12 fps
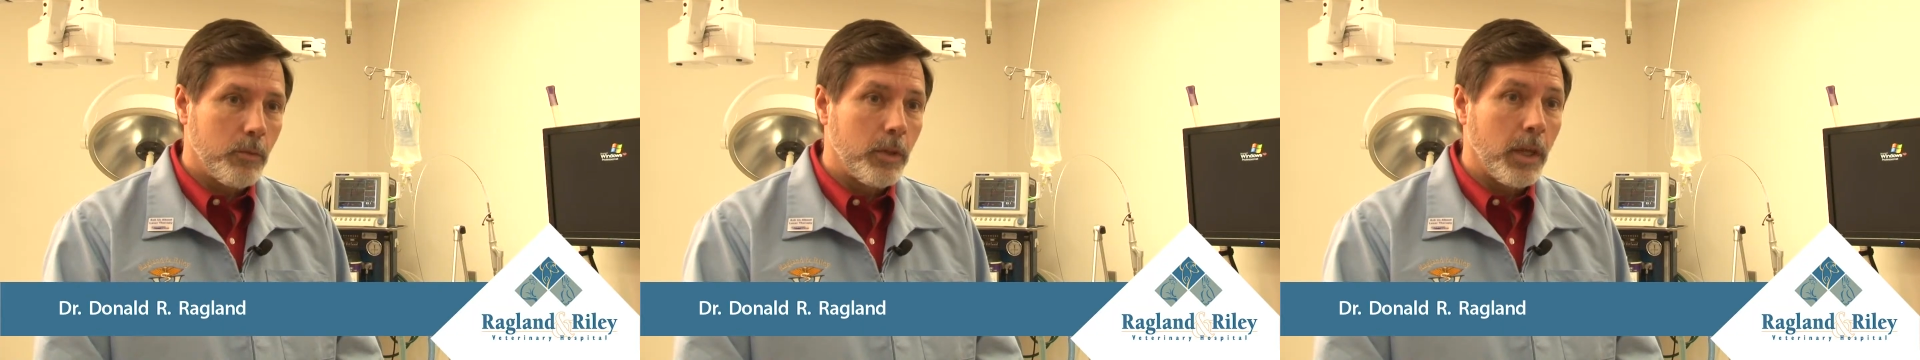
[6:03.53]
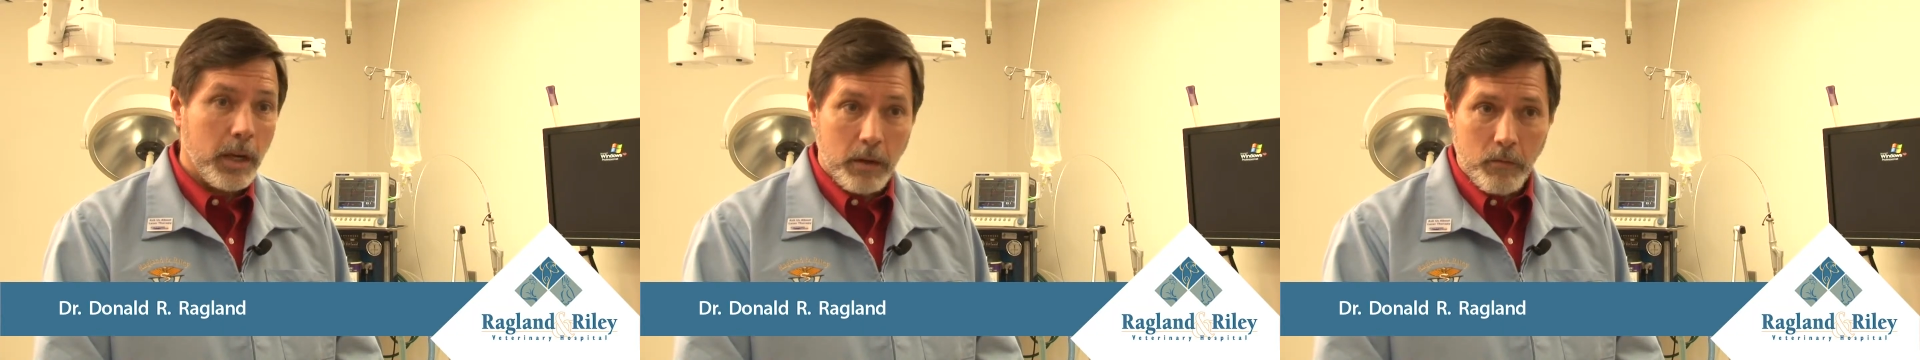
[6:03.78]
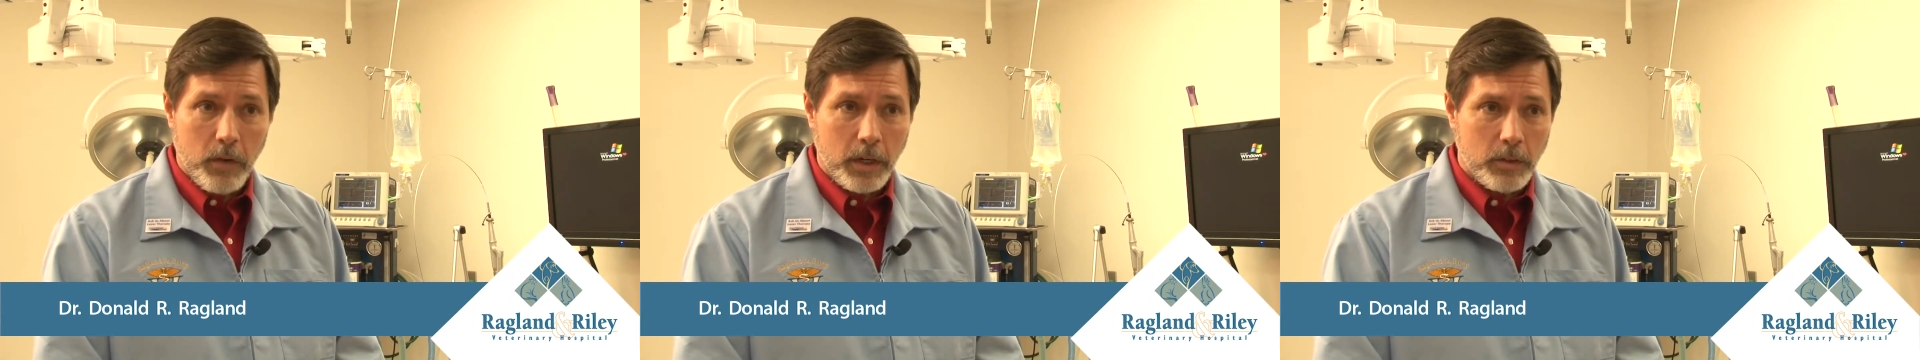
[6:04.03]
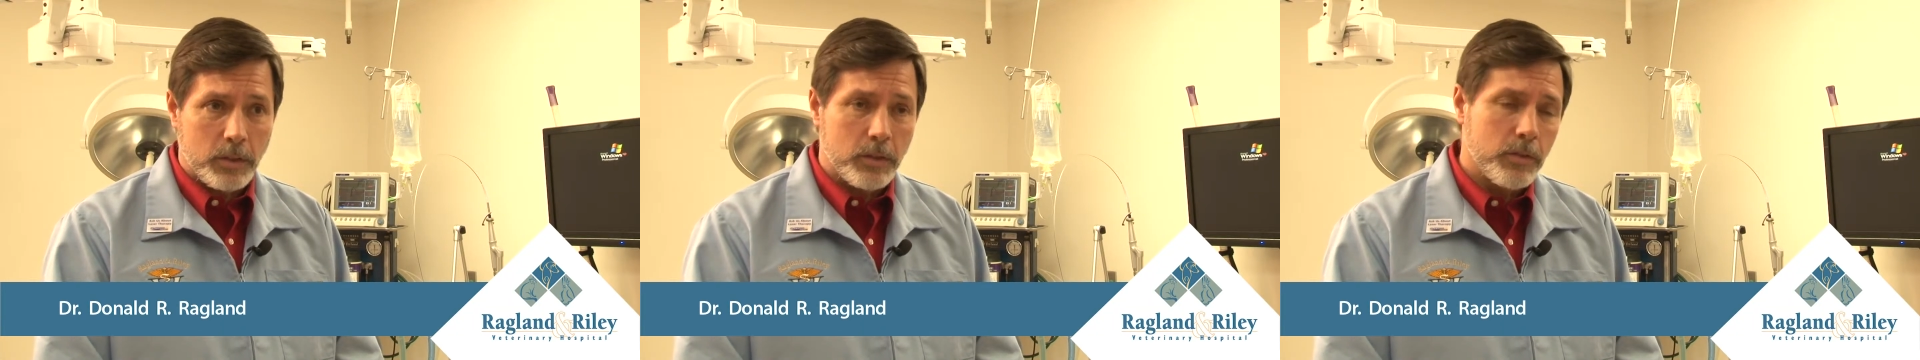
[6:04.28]
without
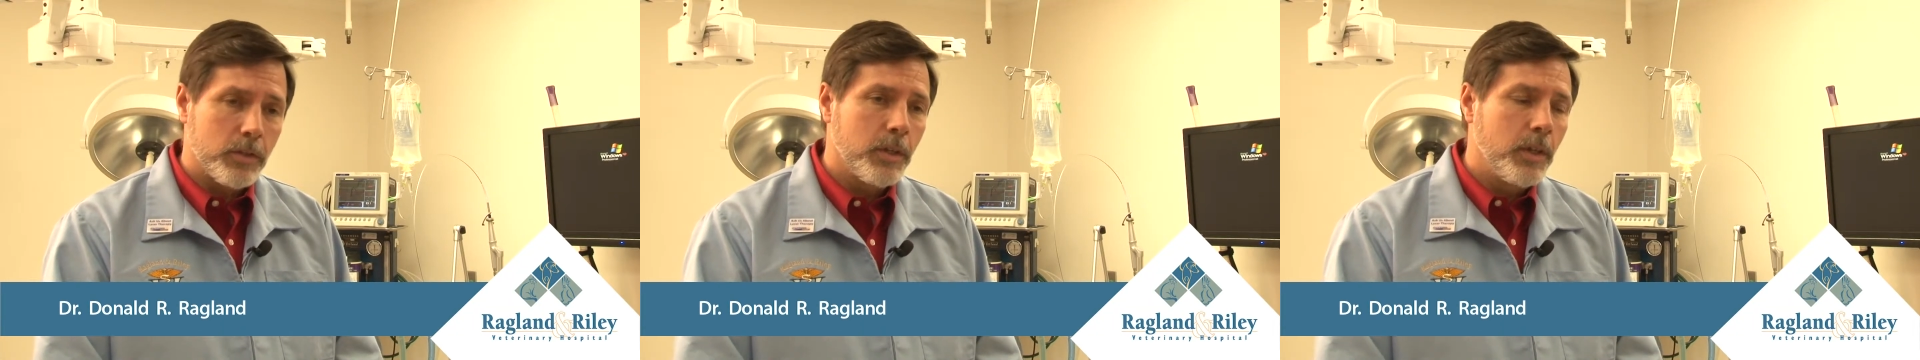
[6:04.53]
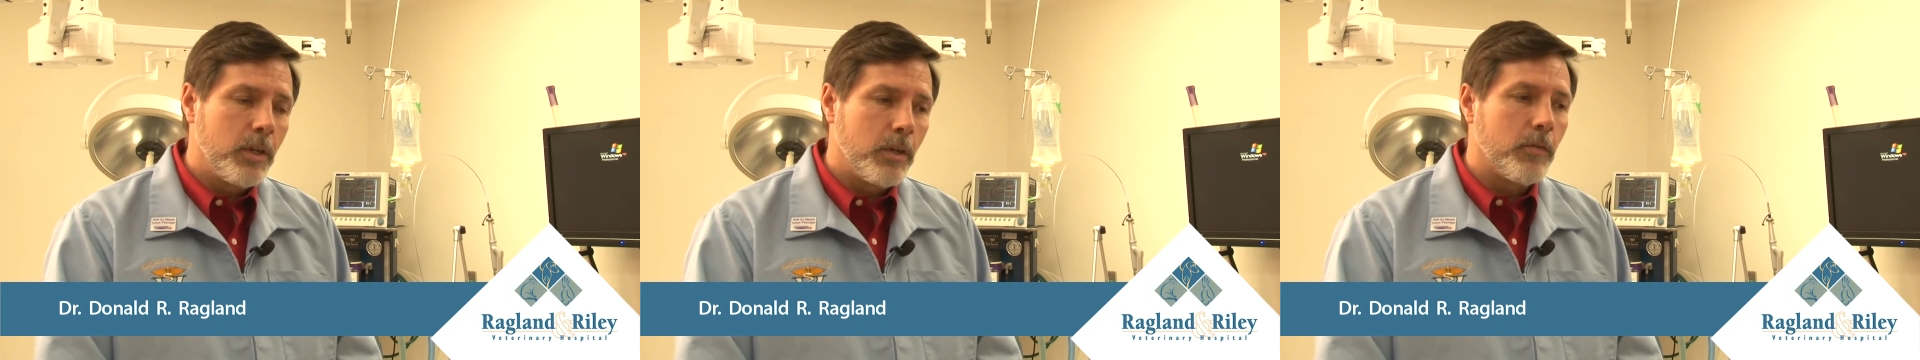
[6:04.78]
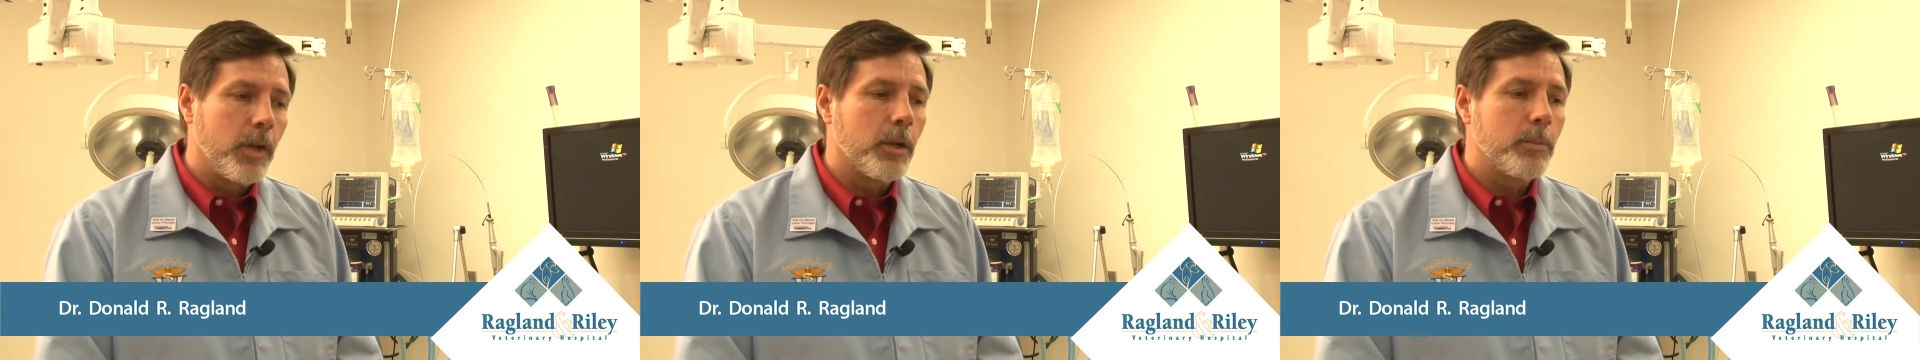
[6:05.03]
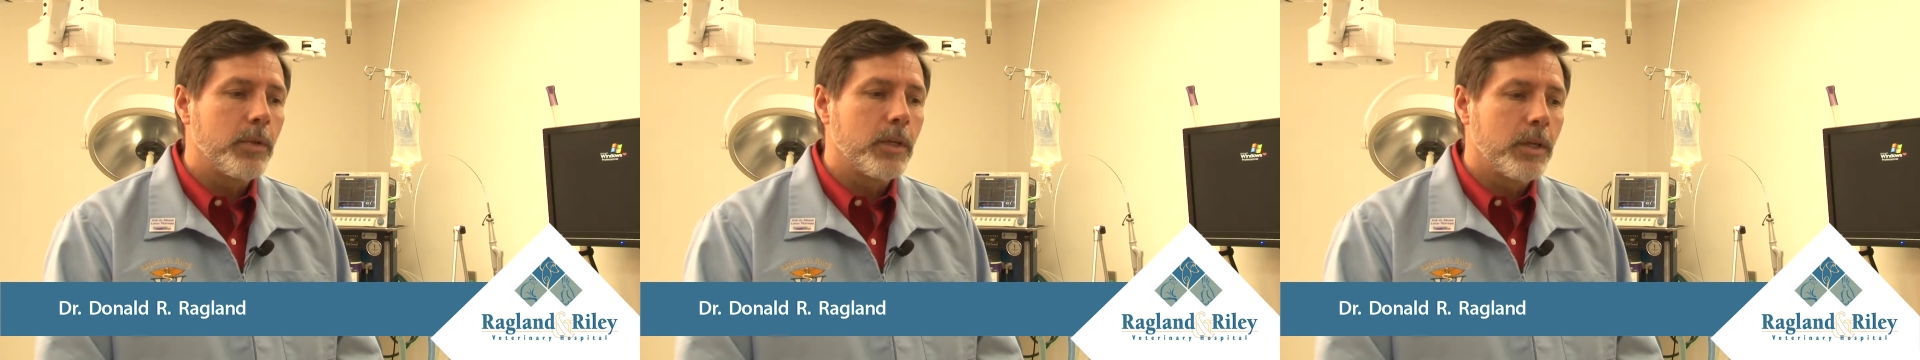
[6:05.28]
infections
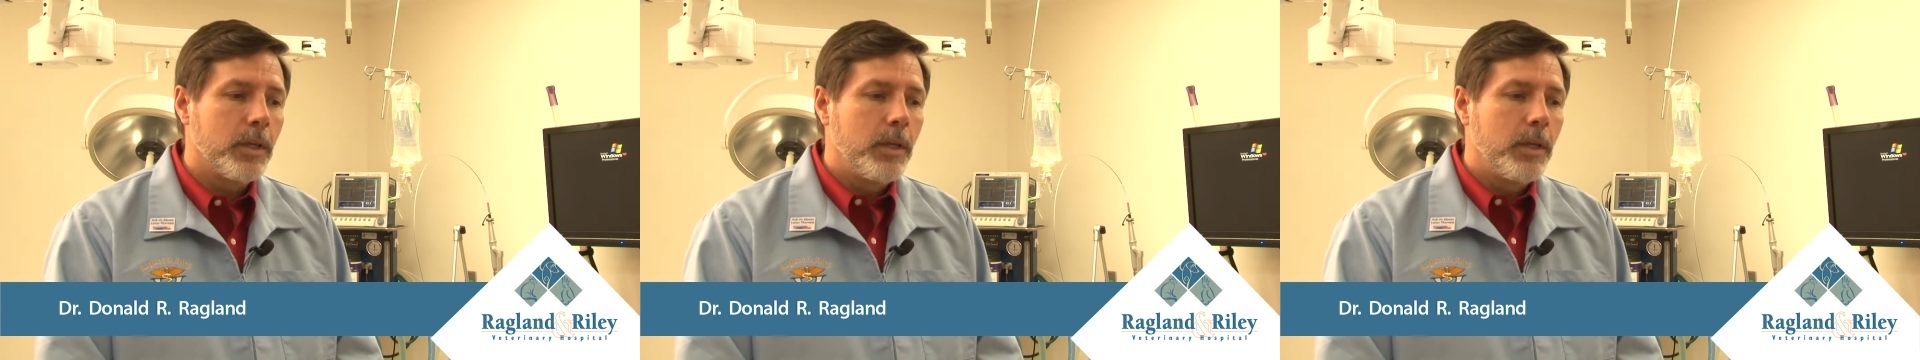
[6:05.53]
developing.